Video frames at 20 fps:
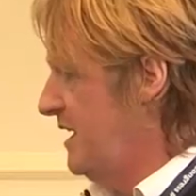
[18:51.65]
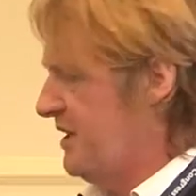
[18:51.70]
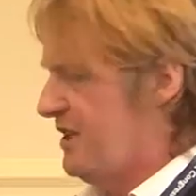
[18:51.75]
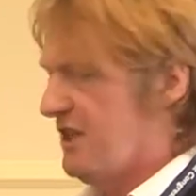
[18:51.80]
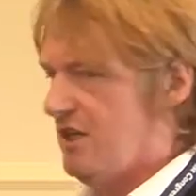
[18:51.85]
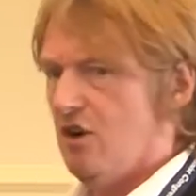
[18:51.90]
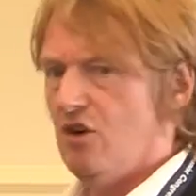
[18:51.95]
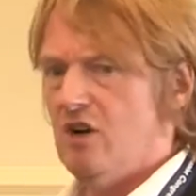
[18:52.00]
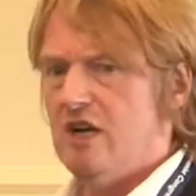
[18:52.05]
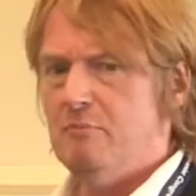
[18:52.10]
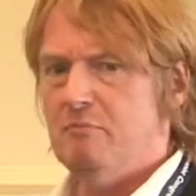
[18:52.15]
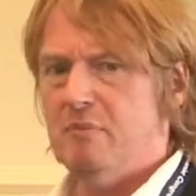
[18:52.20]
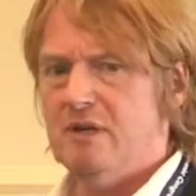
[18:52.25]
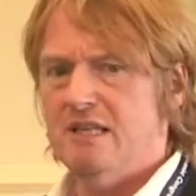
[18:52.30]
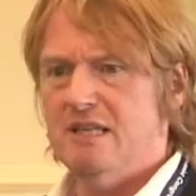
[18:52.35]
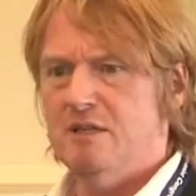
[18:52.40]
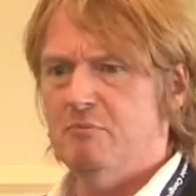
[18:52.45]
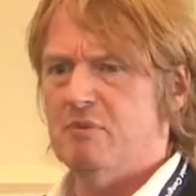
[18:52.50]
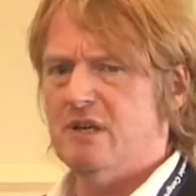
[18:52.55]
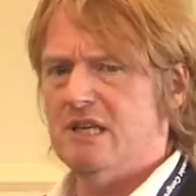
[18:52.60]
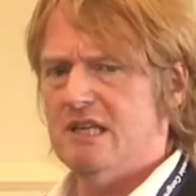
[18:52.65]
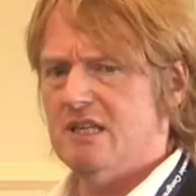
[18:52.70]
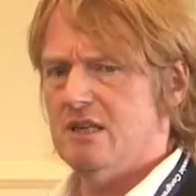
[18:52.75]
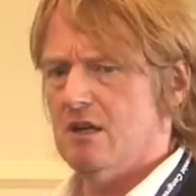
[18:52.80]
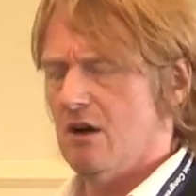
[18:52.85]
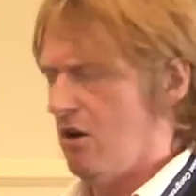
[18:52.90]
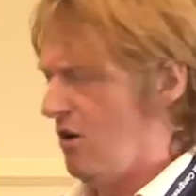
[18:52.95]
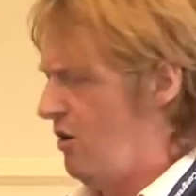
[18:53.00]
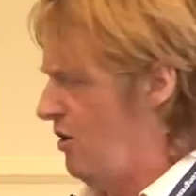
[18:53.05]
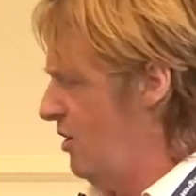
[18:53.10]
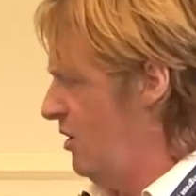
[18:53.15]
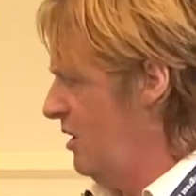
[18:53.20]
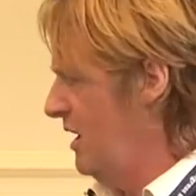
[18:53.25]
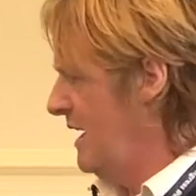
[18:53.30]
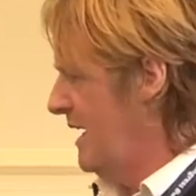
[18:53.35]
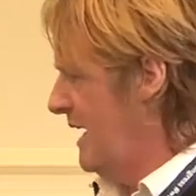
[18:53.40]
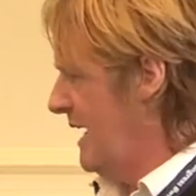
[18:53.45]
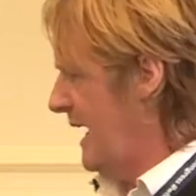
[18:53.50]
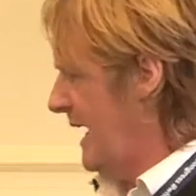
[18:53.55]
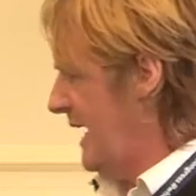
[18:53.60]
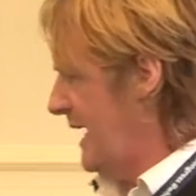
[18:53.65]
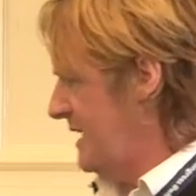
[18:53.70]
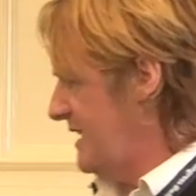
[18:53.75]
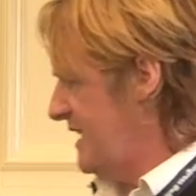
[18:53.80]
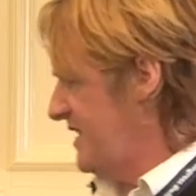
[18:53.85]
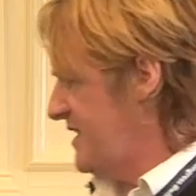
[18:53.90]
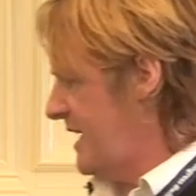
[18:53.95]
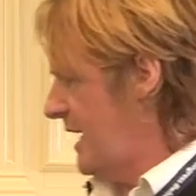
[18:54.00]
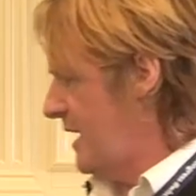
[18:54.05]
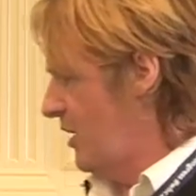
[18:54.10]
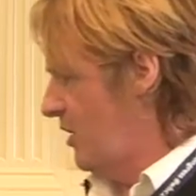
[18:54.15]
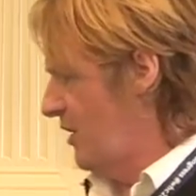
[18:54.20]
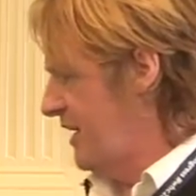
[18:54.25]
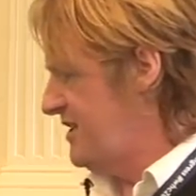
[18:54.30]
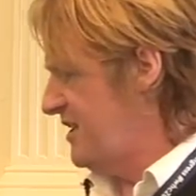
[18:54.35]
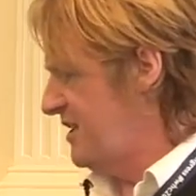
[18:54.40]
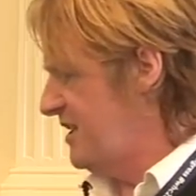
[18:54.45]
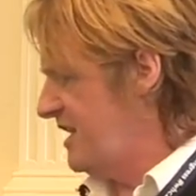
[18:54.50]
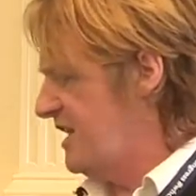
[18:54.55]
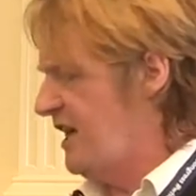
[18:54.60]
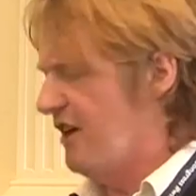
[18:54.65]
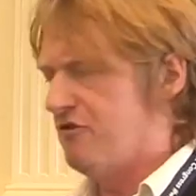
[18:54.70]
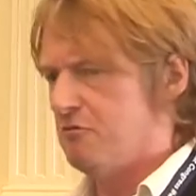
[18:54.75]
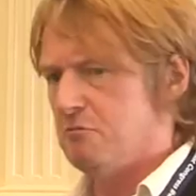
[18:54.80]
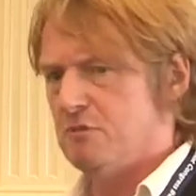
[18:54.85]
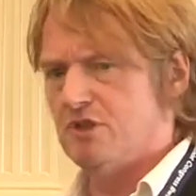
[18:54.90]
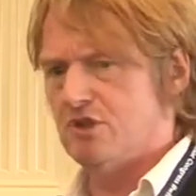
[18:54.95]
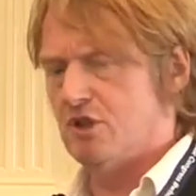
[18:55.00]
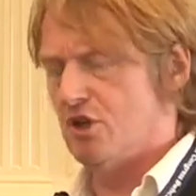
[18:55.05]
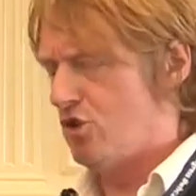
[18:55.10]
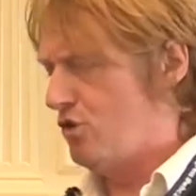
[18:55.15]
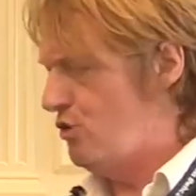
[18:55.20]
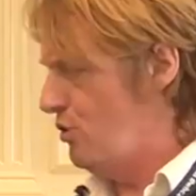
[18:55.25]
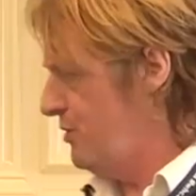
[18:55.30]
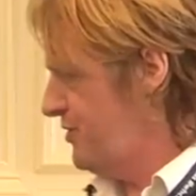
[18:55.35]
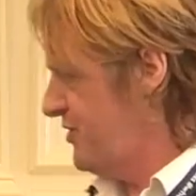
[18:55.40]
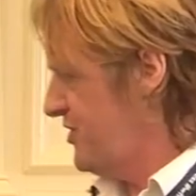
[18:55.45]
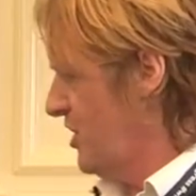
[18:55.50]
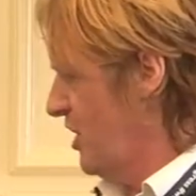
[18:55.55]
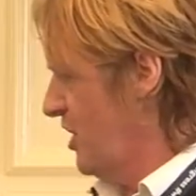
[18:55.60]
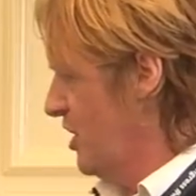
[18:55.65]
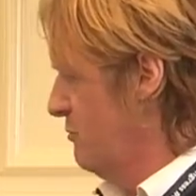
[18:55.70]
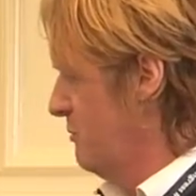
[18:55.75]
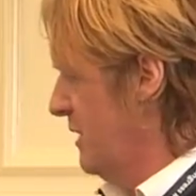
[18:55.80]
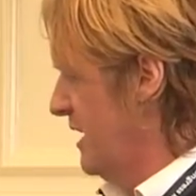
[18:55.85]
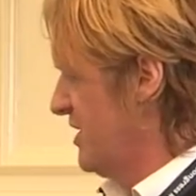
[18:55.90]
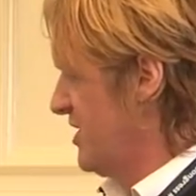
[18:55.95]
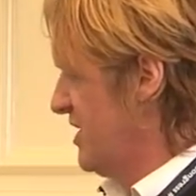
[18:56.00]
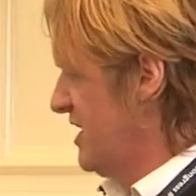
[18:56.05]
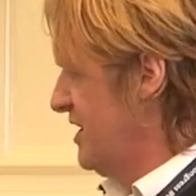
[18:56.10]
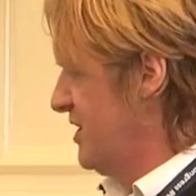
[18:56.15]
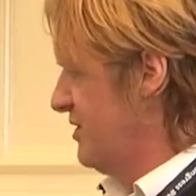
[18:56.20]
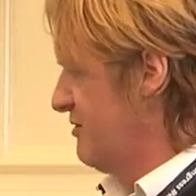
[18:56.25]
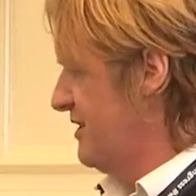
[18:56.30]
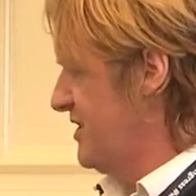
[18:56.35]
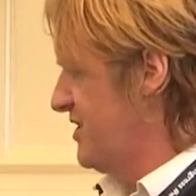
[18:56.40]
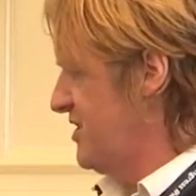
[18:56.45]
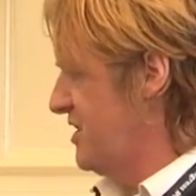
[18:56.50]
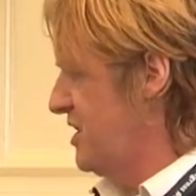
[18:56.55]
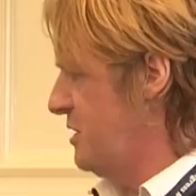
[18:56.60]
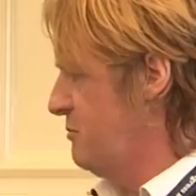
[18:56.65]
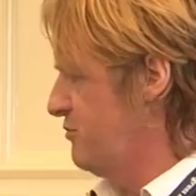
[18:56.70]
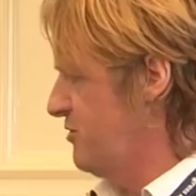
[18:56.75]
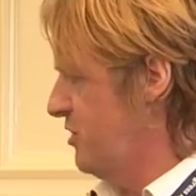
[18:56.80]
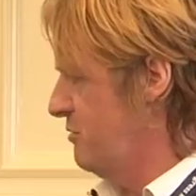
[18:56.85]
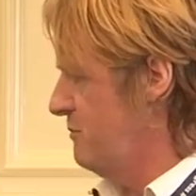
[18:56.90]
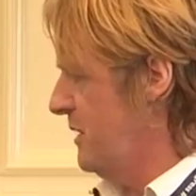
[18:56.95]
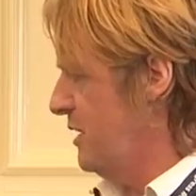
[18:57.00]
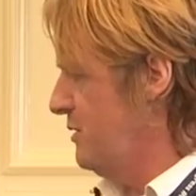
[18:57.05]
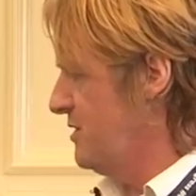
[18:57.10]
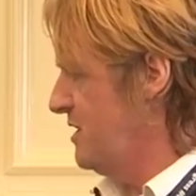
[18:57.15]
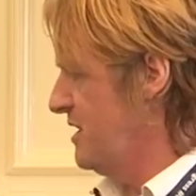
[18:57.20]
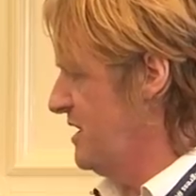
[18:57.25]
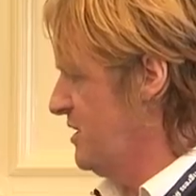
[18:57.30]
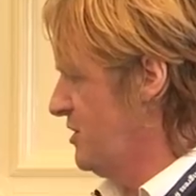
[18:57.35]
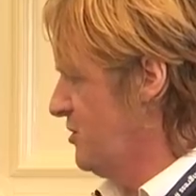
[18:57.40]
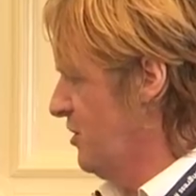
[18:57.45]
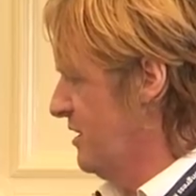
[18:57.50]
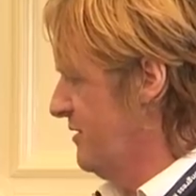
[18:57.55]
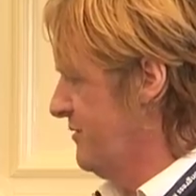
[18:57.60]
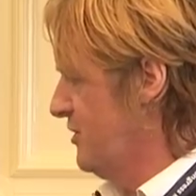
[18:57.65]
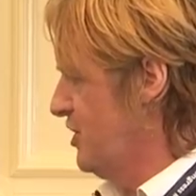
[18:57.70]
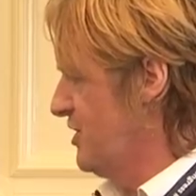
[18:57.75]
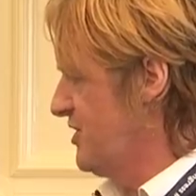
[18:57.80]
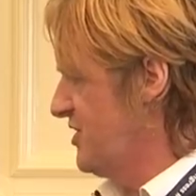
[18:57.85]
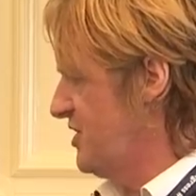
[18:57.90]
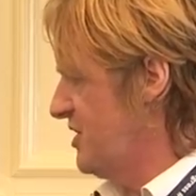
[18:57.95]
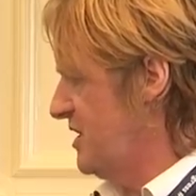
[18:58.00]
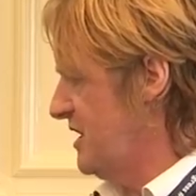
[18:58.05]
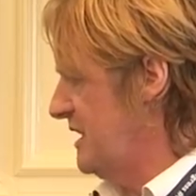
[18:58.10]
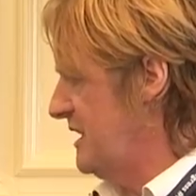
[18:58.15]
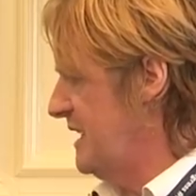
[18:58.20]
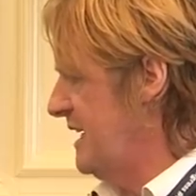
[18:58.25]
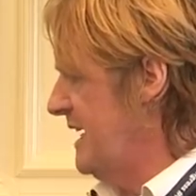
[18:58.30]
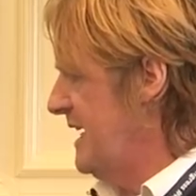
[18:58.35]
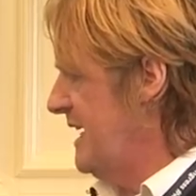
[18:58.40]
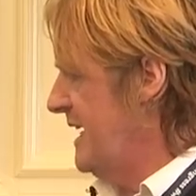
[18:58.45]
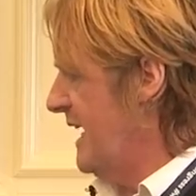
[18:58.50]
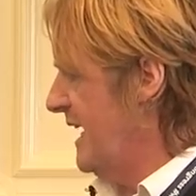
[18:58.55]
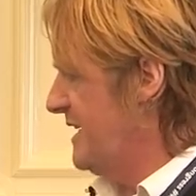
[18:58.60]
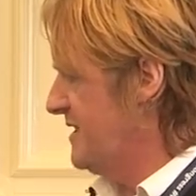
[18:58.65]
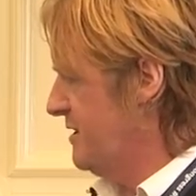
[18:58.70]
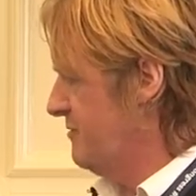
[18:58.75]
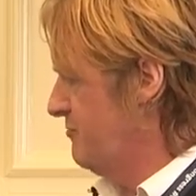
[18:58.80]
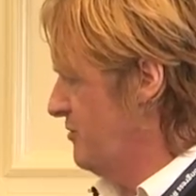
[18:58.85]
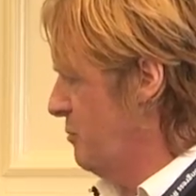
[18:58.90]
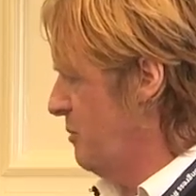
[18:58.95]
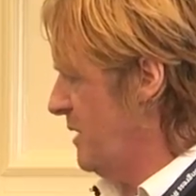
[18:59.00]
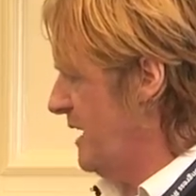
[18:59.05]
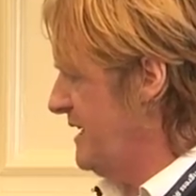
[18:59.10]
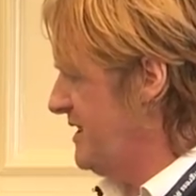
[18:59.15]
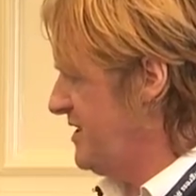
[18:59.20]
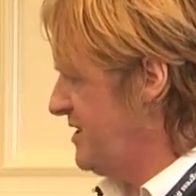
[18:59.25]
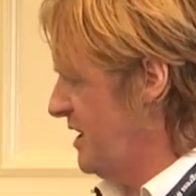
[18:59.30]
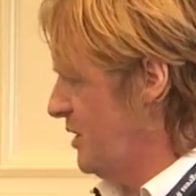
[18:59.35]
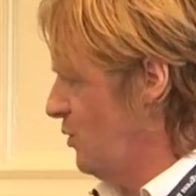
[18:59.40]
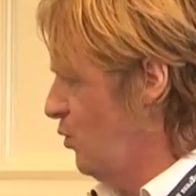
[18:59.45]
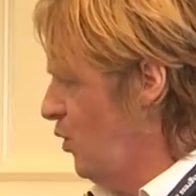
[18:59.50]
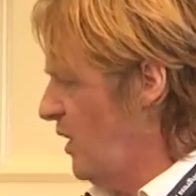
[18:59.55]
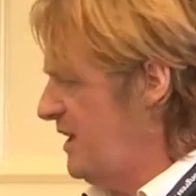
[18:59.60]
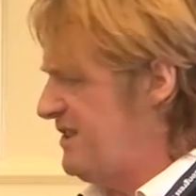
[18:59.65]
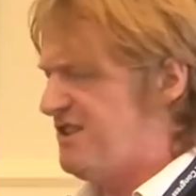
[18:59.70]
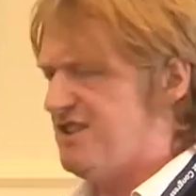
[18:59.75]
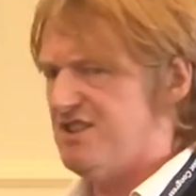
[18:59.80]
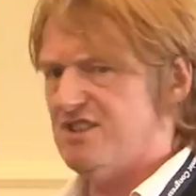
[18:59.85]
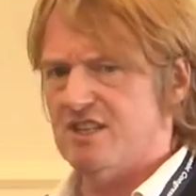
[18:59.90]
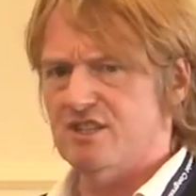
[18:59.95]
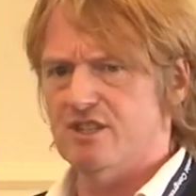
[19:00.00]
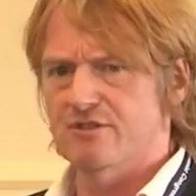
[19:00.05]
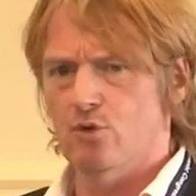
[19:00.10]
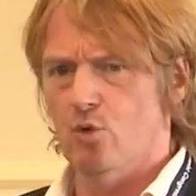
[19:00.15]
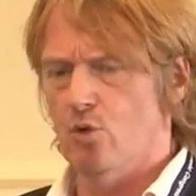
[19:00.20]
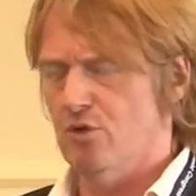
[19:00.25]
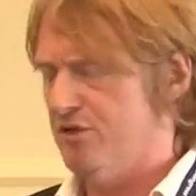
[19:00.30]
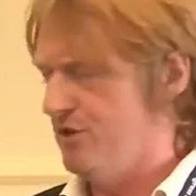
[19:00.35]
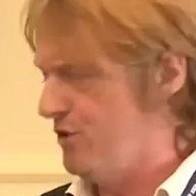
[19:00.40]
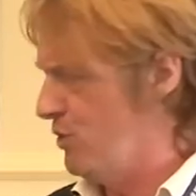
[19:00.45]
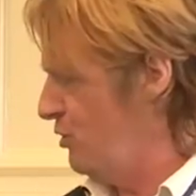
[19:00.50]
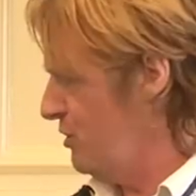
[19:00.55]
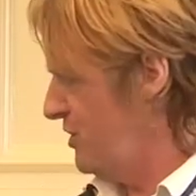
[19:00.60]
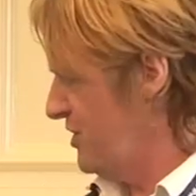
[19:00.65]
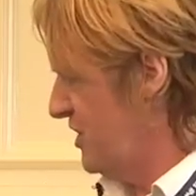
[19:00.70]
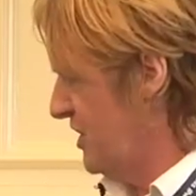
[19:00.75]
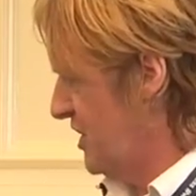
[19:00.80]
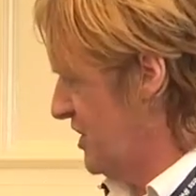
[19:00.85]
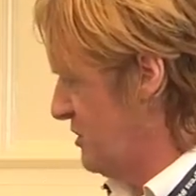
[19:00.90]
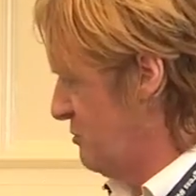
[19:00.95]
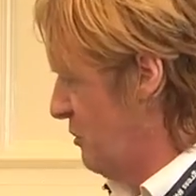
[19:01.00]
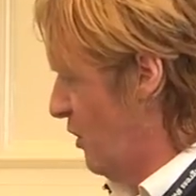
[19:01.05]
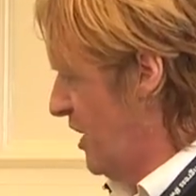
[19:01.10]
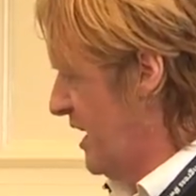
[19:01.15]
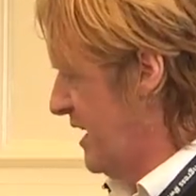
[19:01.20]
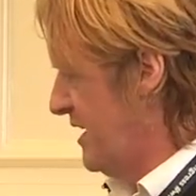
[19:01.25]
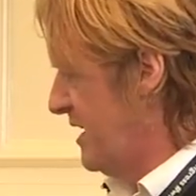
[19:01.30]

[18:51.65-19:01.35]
The IPPR and its allies in the government are not so much interested in promoting diversity as in replacing one set of orthodoxies by